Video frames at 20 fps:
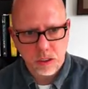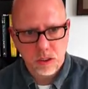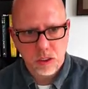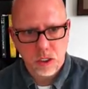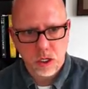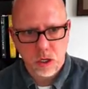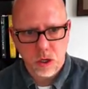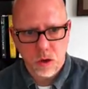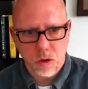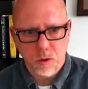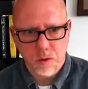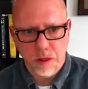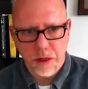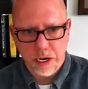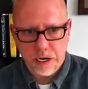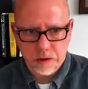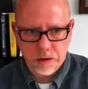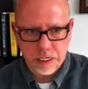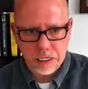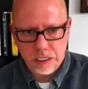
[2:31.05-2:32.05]
so
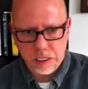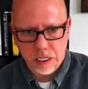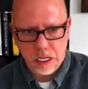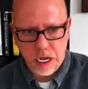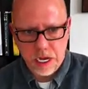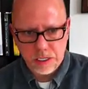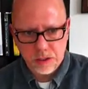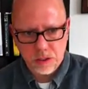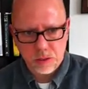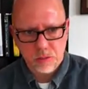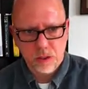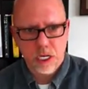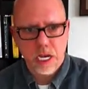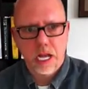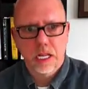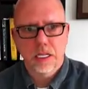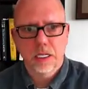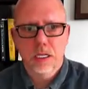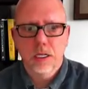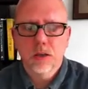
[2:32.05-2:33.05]
therein lies some
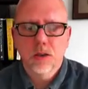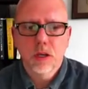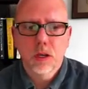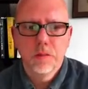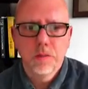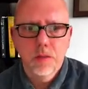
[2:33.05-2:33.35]
challenges.